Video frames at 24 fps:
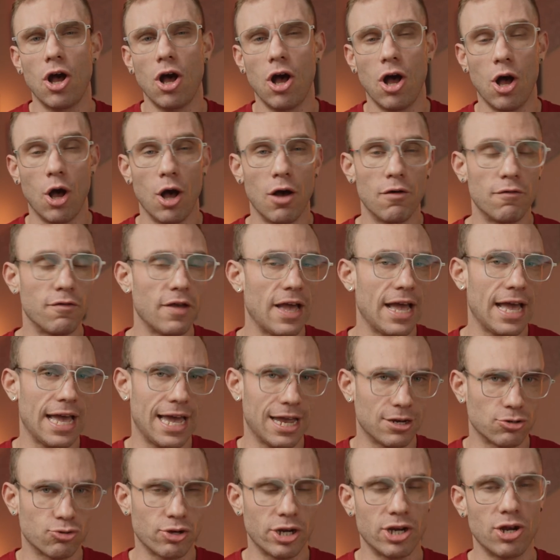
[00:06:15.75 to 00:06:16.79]
of
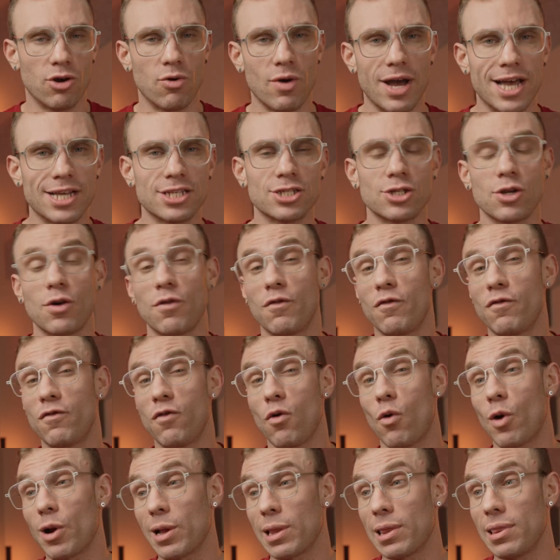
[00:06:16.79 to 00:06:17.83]
Android OS
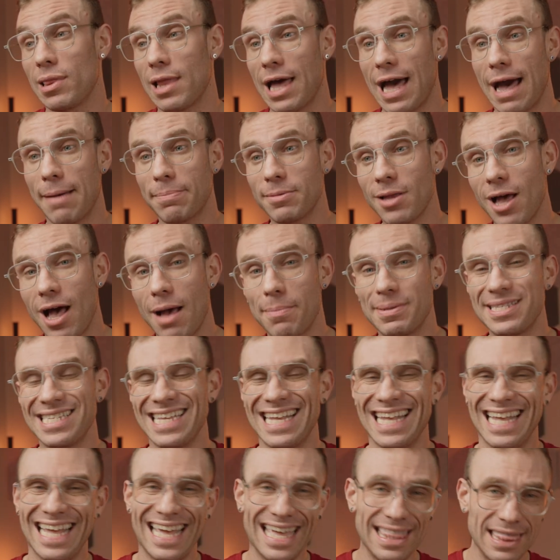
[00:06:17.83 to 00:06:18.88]
for laptops
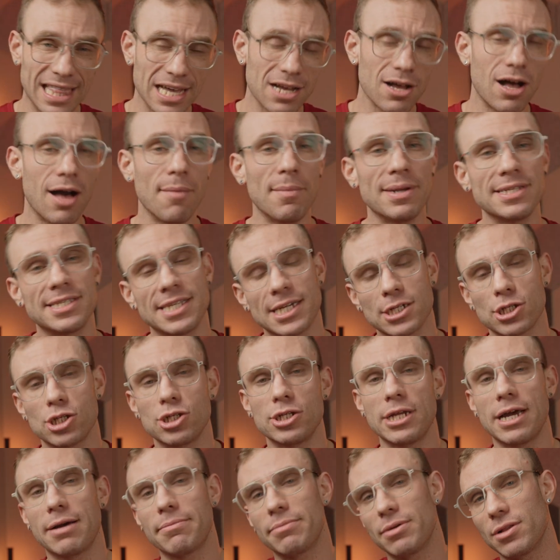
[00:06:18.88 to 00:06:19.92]
in the comment section
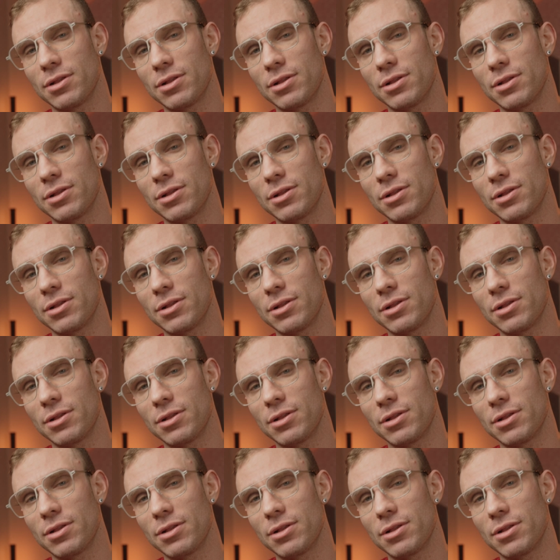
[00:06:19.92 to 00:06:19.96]
down